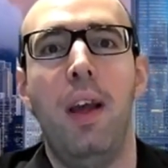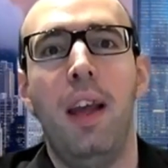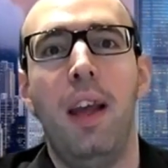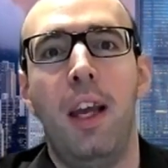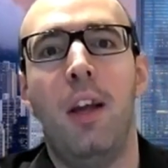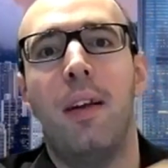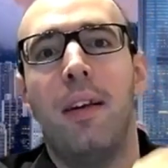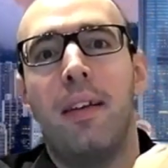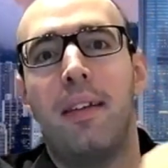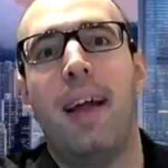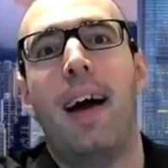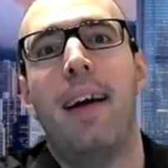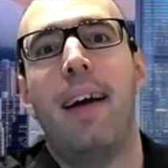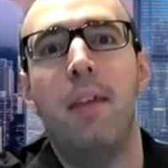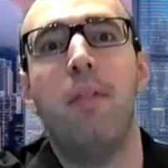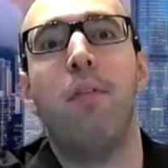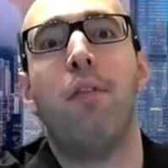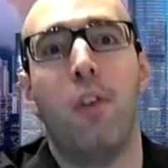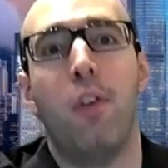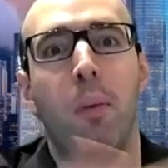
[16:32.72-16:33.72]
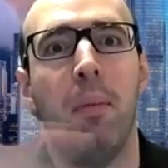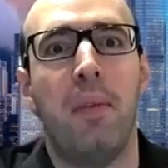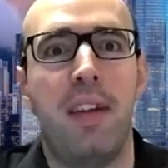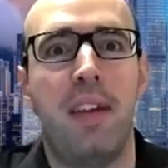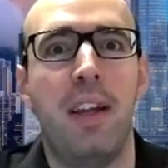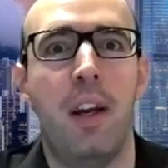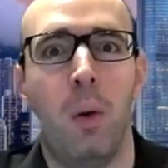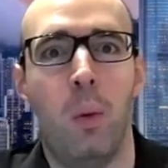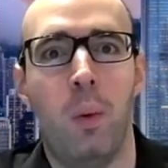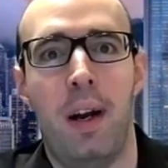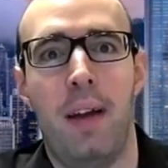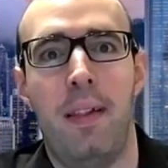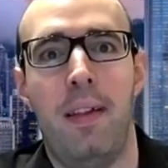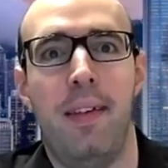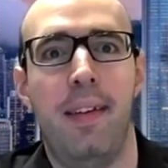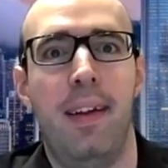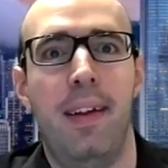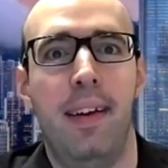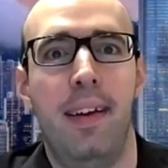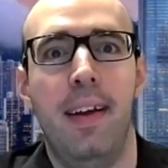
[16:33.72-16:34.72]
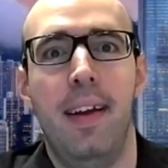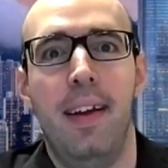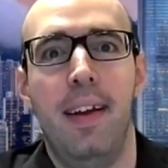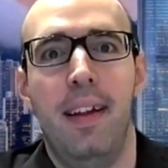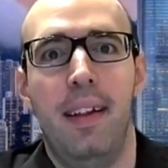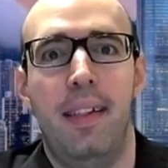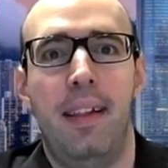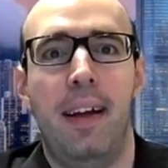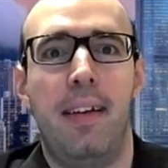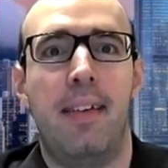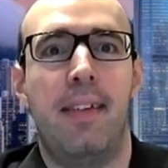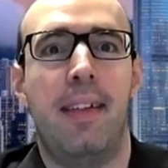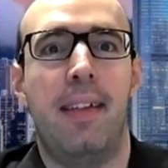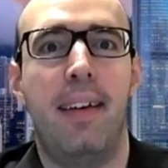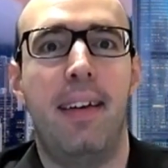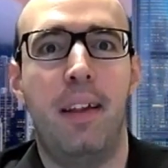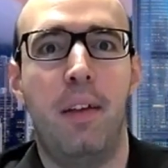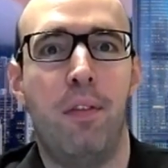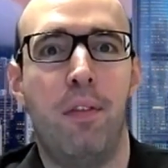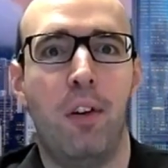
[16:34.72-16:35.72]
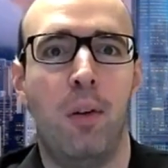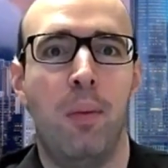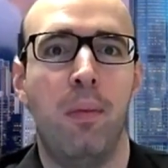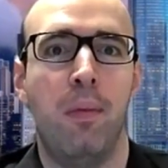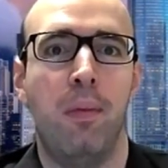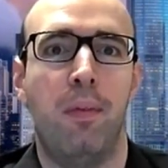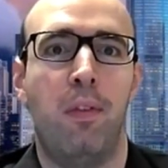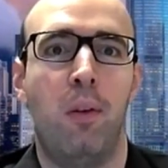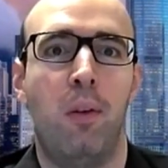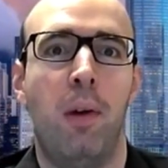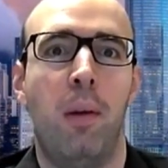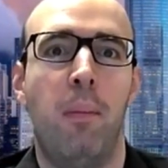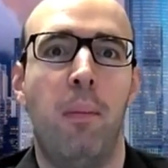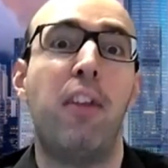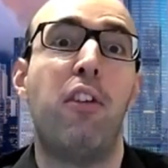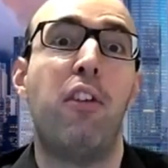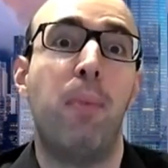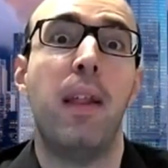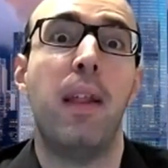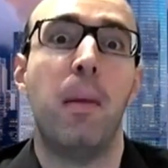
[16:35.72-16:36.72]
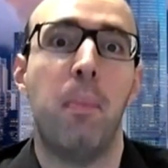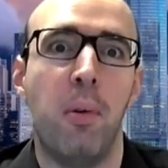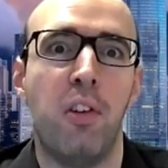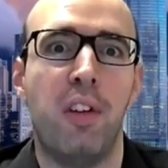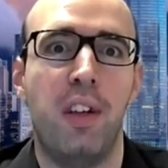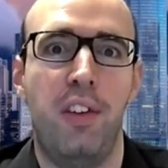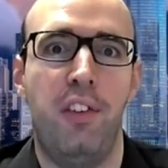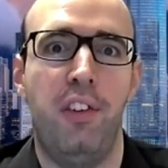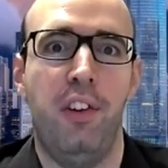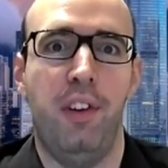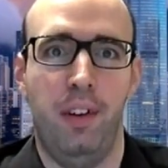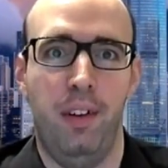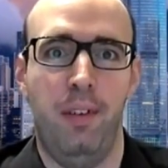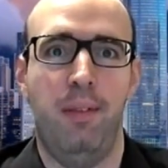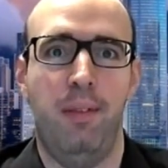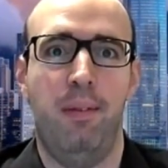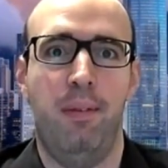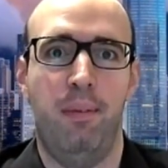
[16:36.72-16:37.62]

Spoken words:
in starting from zero rather than starting from a much better position.